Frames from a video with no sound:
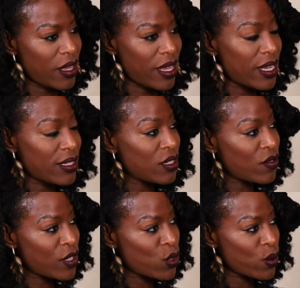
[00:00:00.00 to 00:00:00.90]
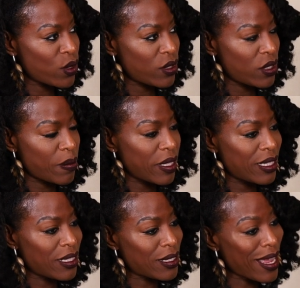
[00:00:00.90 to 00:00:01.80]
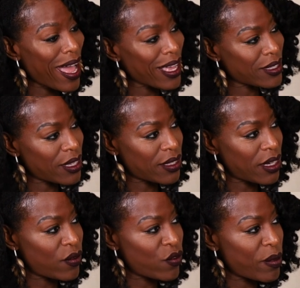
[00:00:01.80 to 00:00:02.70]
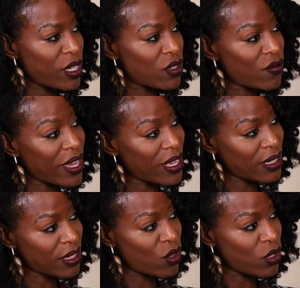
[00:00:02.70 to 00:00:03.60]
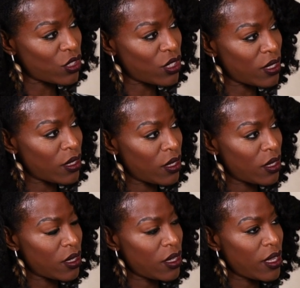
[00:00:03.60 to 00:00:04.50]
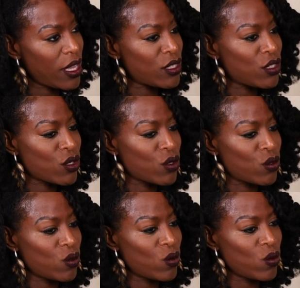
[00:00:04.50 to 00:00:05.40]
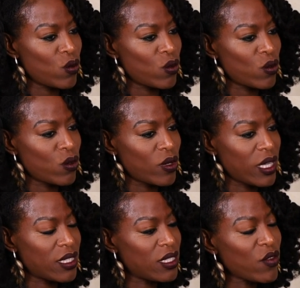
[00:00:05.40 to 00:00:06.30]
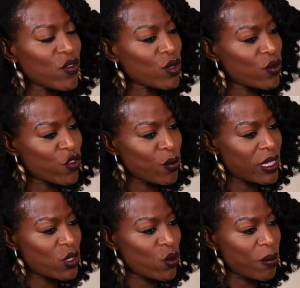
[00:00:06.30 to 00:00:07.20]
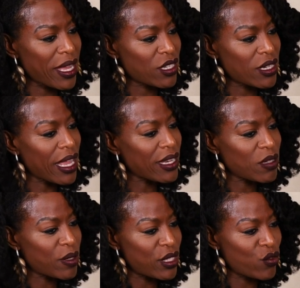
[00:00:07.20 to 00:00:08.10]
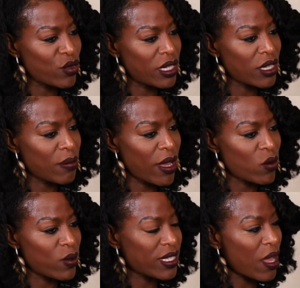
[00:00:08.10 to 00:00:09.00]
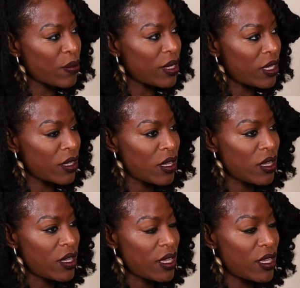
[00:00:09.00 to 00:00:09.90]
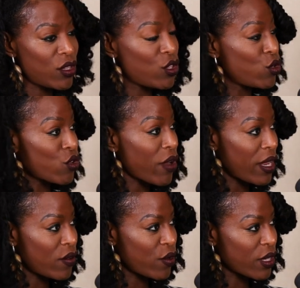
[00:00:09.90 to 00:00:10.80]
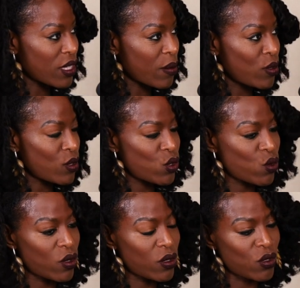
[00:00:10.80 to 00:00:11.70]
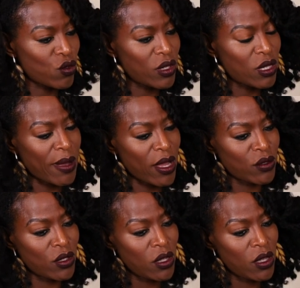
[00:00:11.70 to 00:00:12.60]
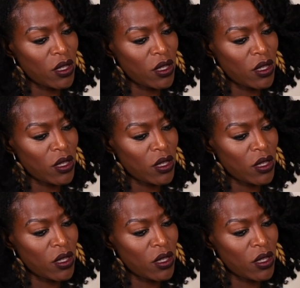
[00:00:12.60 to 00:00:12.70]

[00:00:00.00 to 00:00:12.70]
and as individuals the ability to access that information via technology. And so it's difficult for me to imagine anybody reading about what's happening in the Ukraine, for example, to, to read about